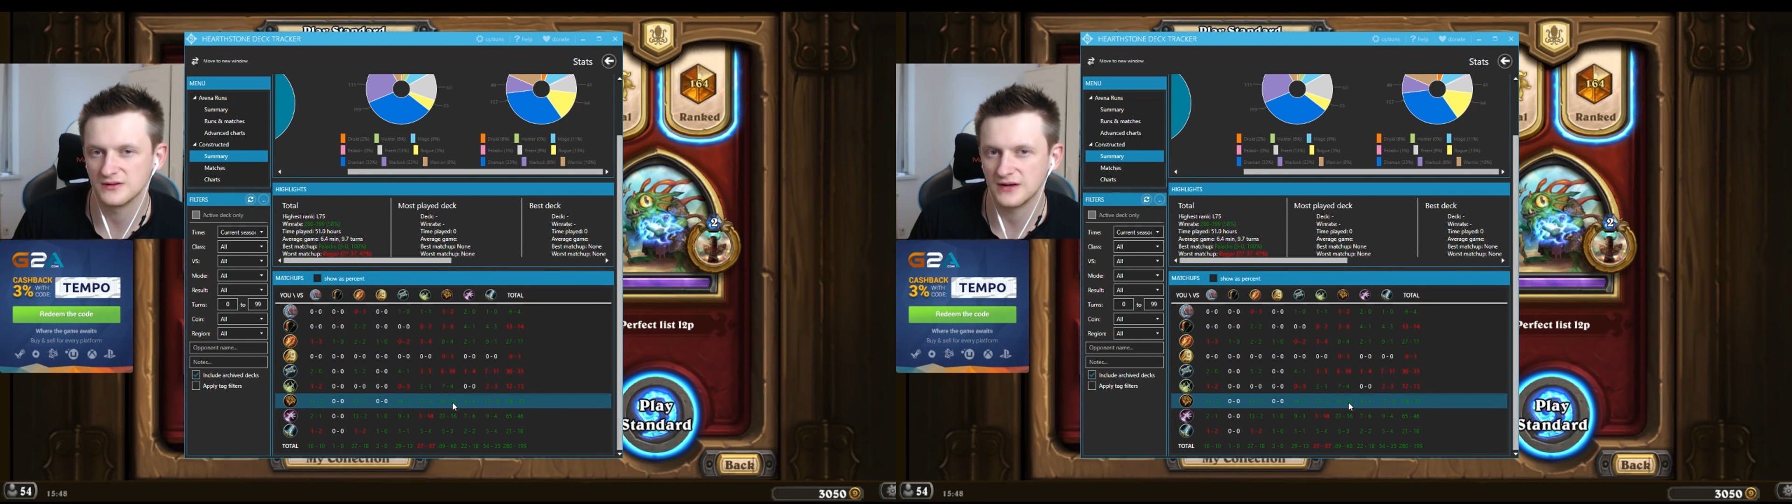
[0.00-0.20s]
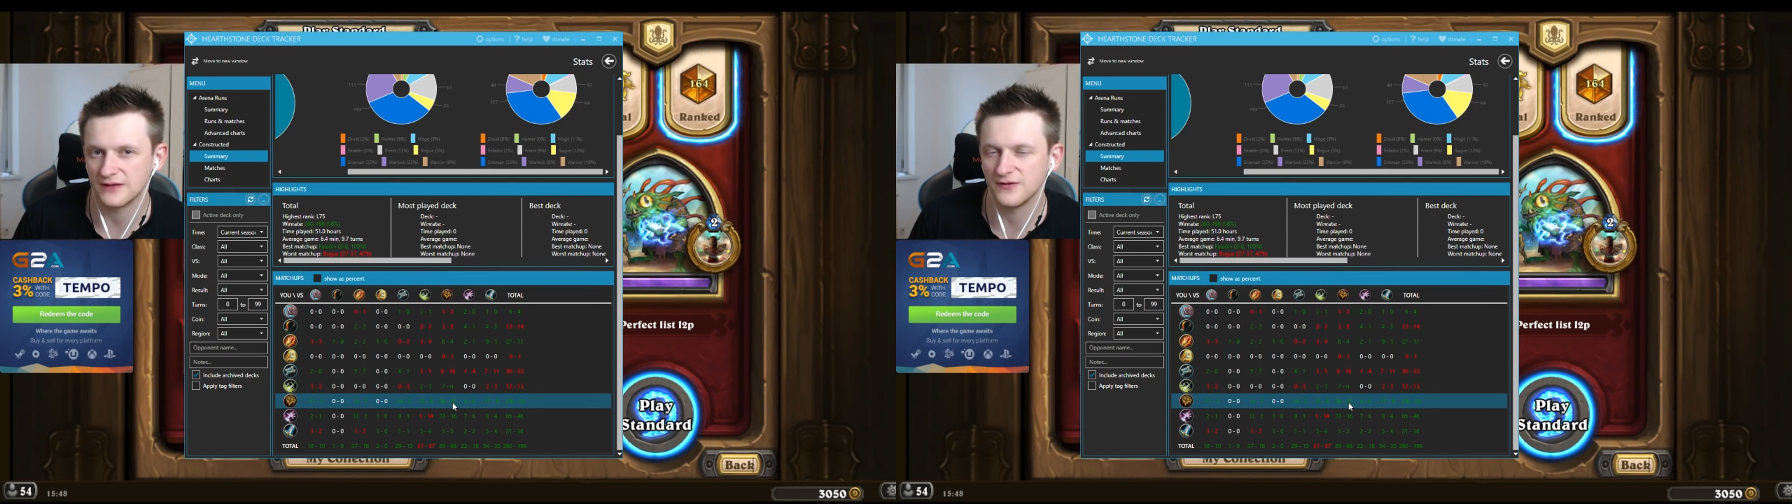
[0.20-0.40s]

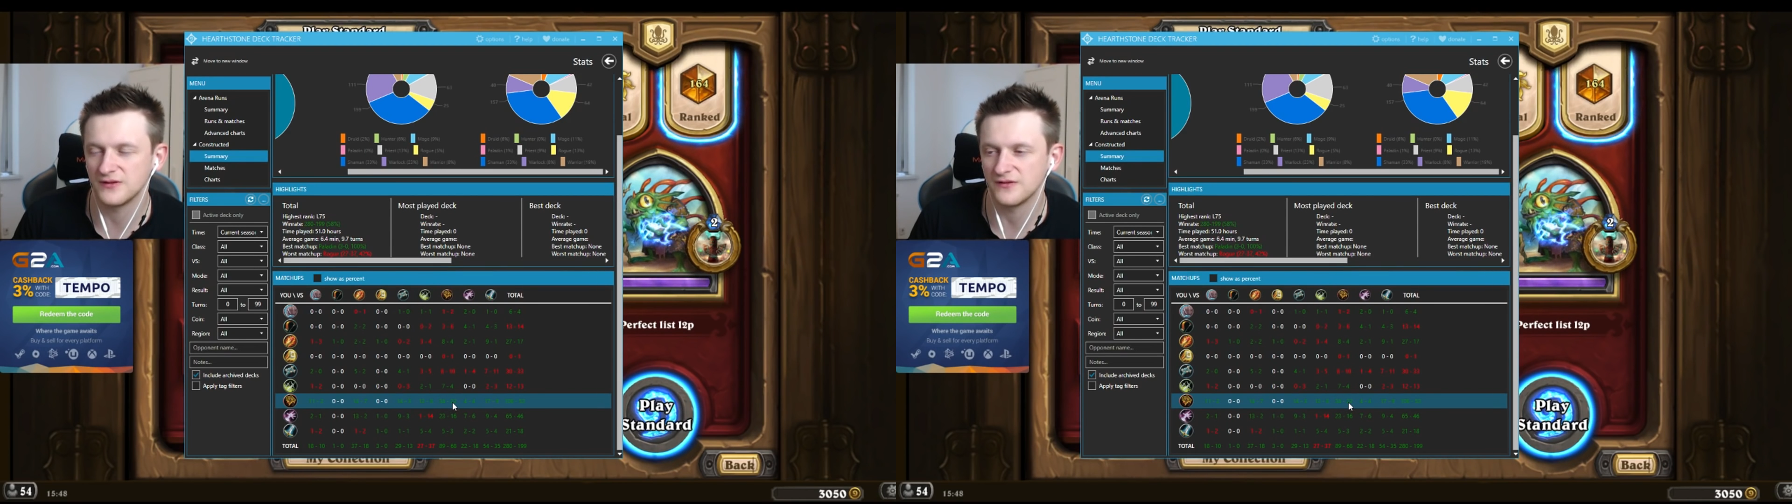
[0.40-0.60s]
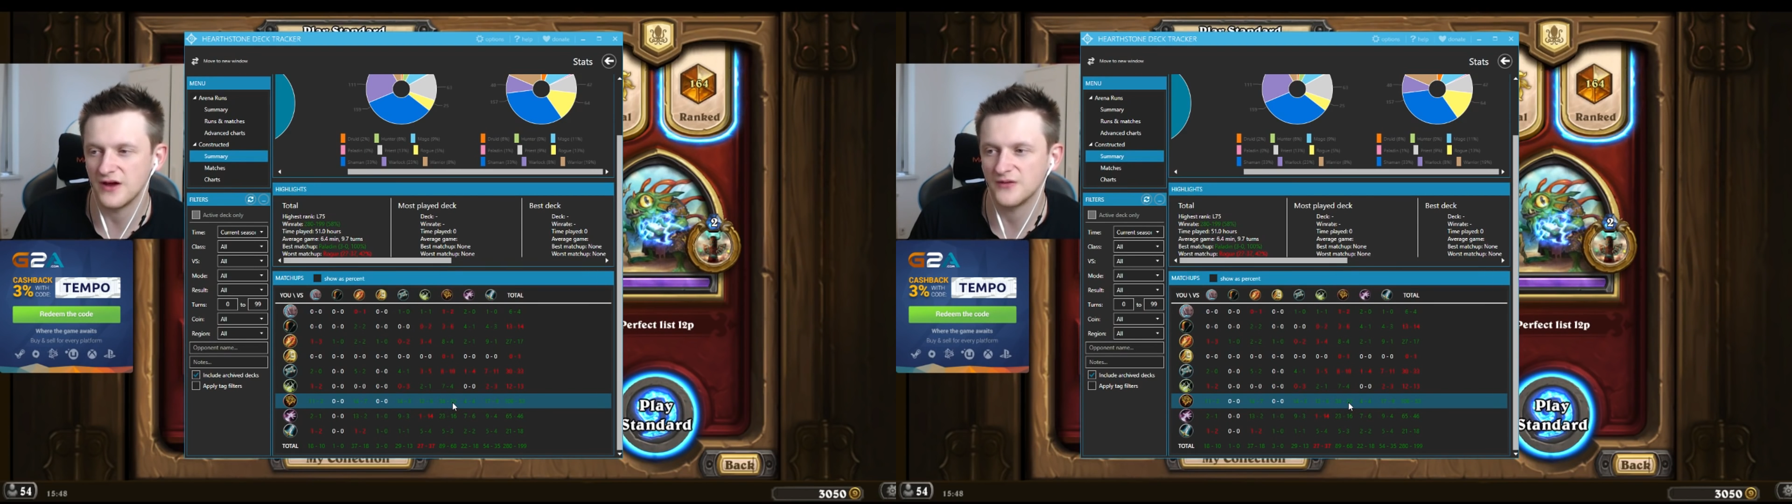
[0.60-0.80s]
like
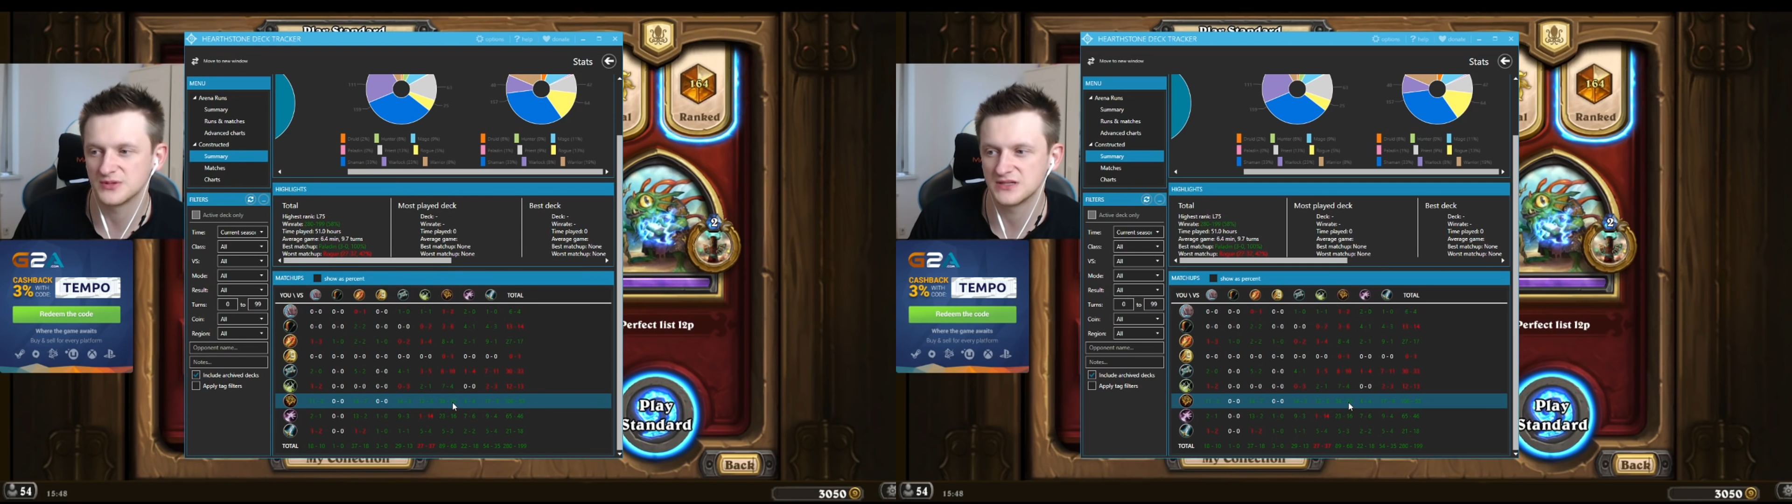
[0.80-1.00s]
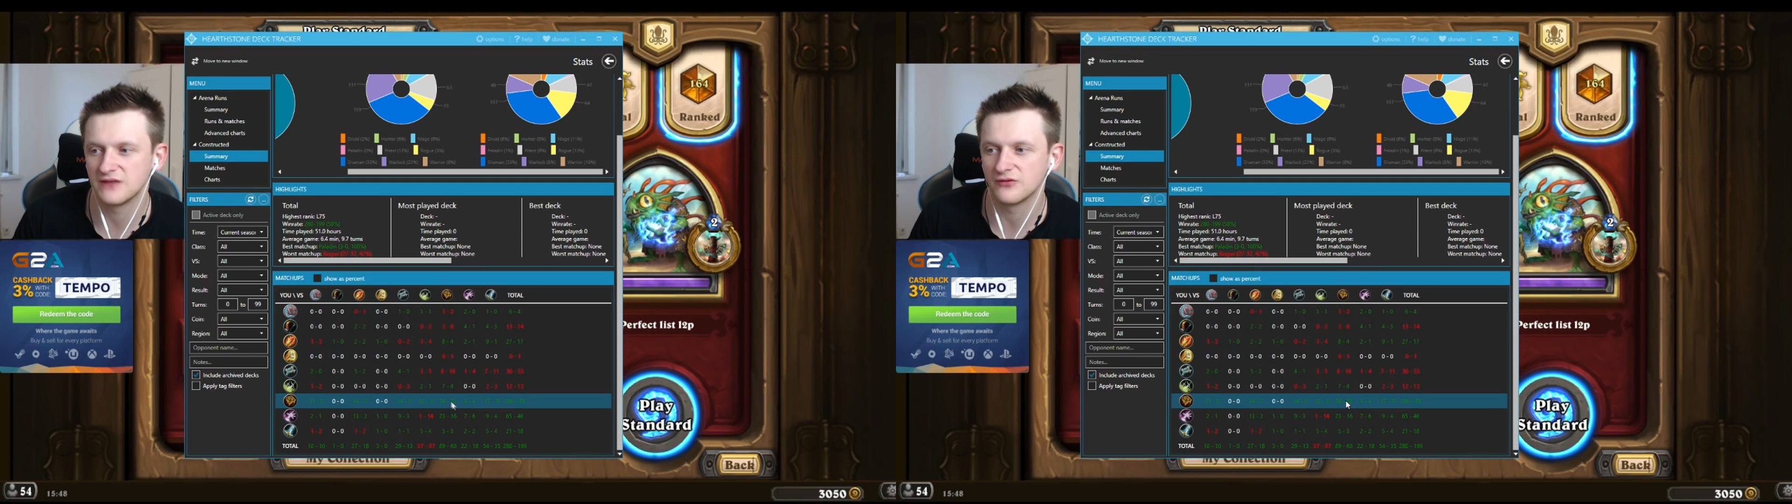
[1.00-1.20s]

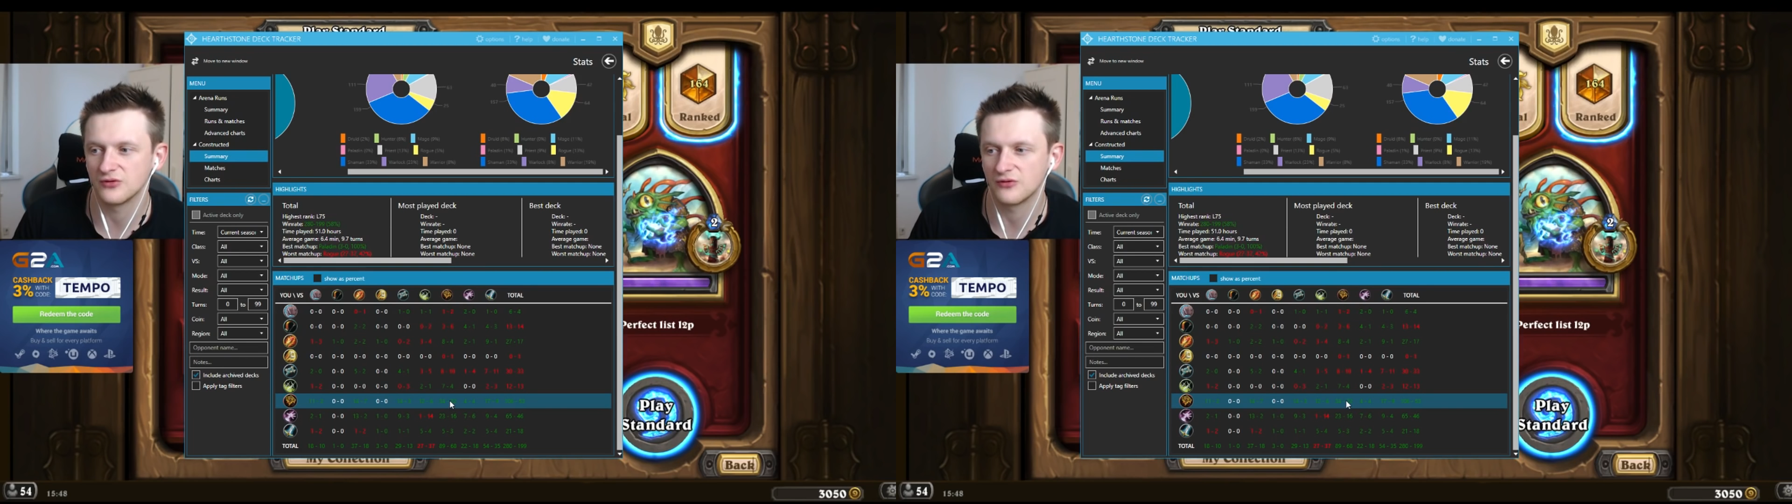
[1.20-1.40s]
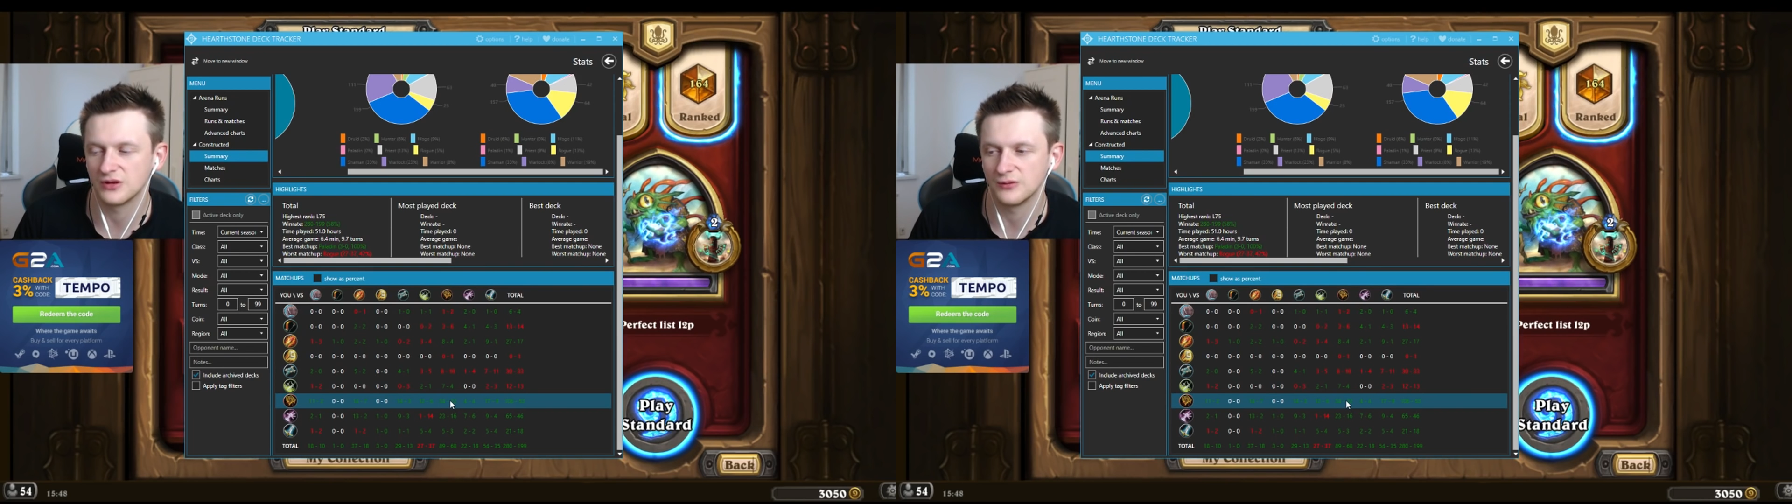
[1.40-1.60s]
55% would already